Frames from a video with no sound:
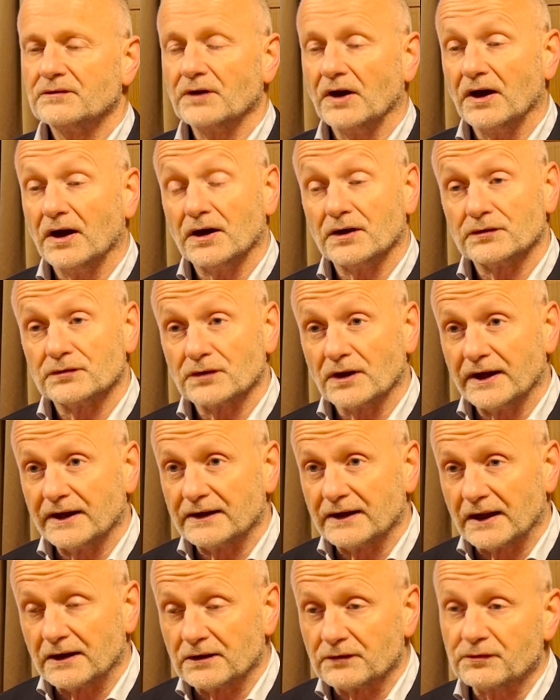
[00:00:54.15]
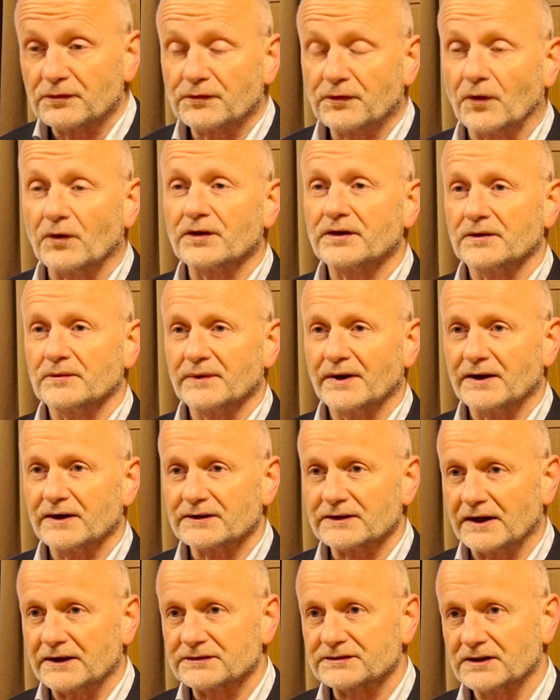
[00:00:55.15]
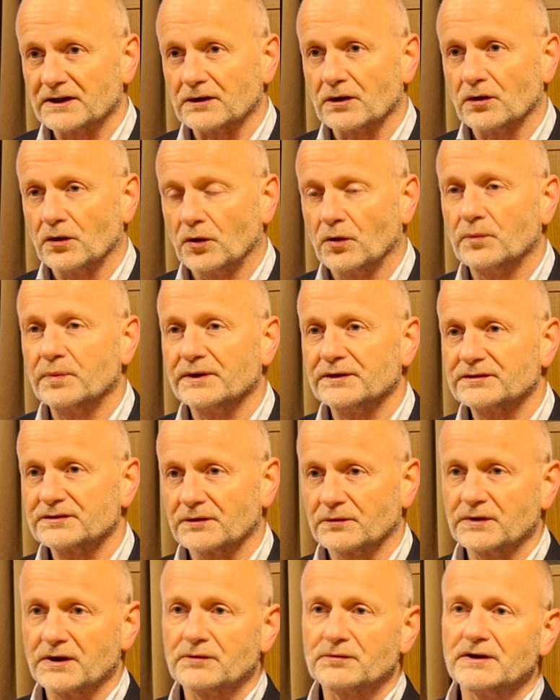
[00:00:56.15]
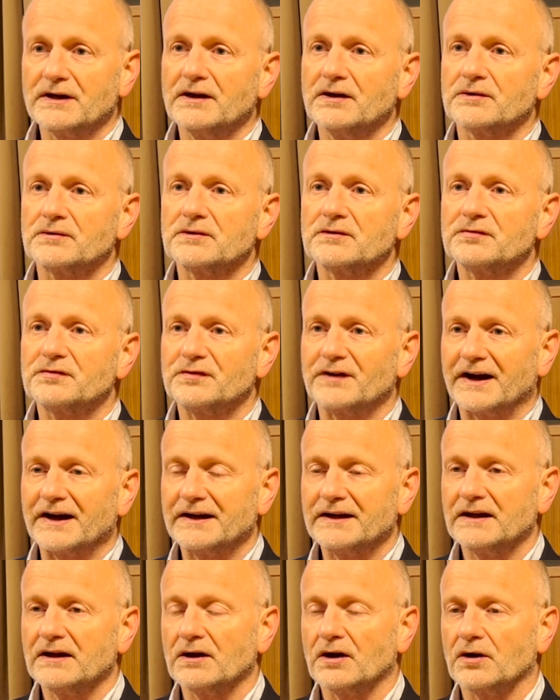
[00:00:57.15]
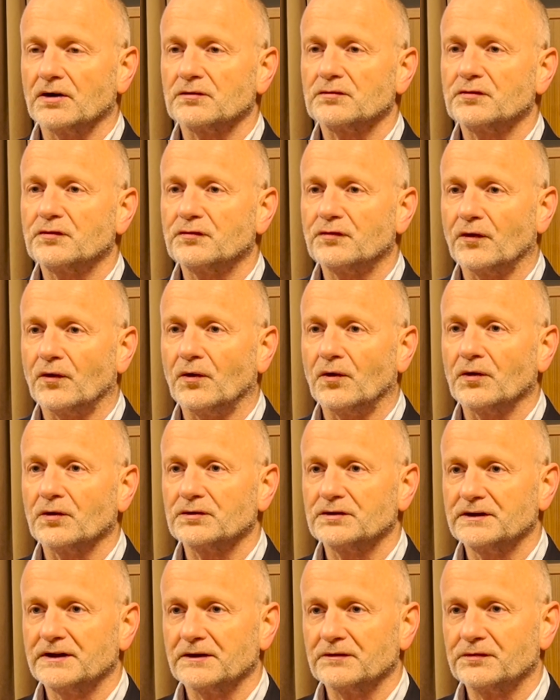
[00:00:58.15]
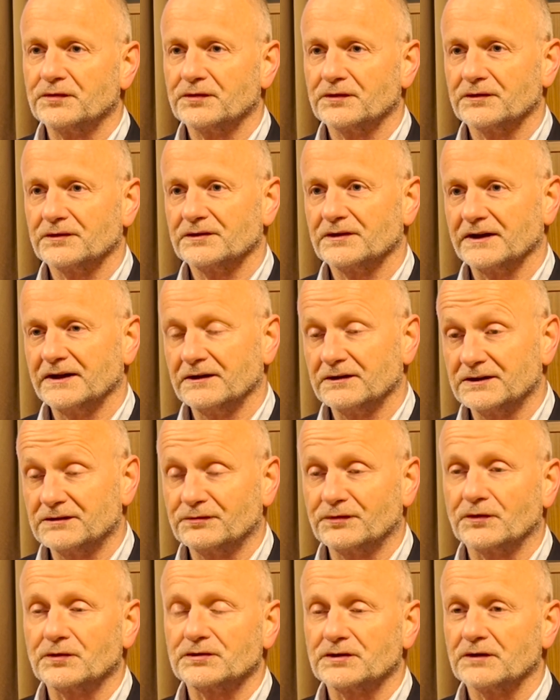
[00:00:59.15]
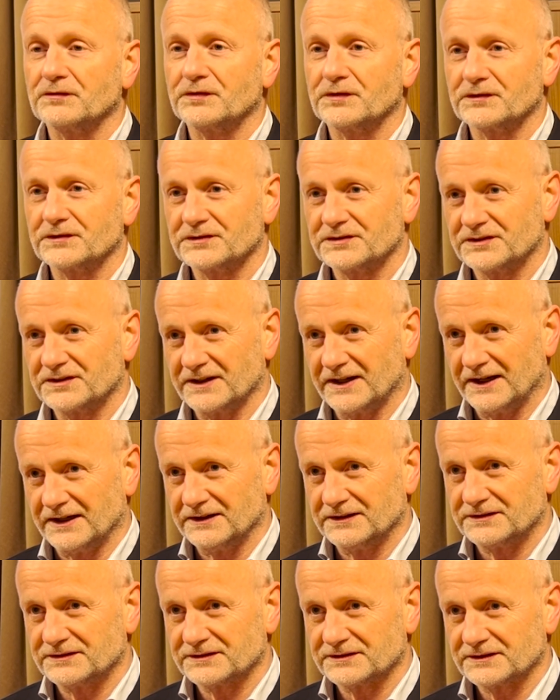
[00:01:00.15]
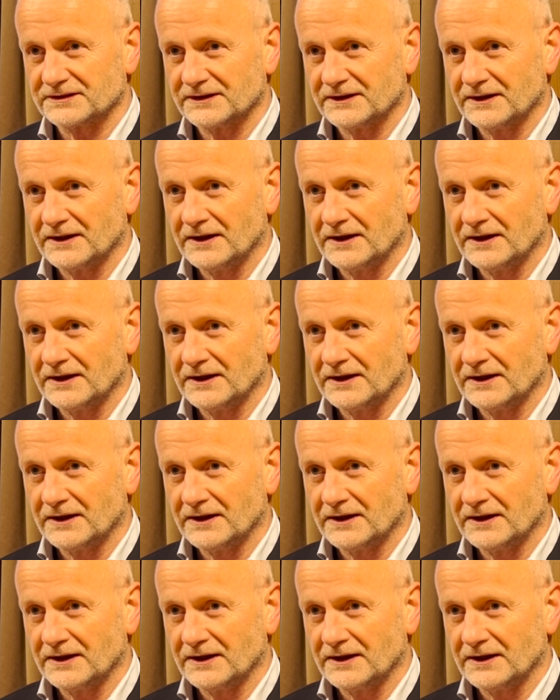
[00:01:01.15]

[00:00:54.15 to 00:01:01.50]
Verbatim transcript: uh, and, and, four of them are, are, still open. So we are really only fighting on four different in four different states.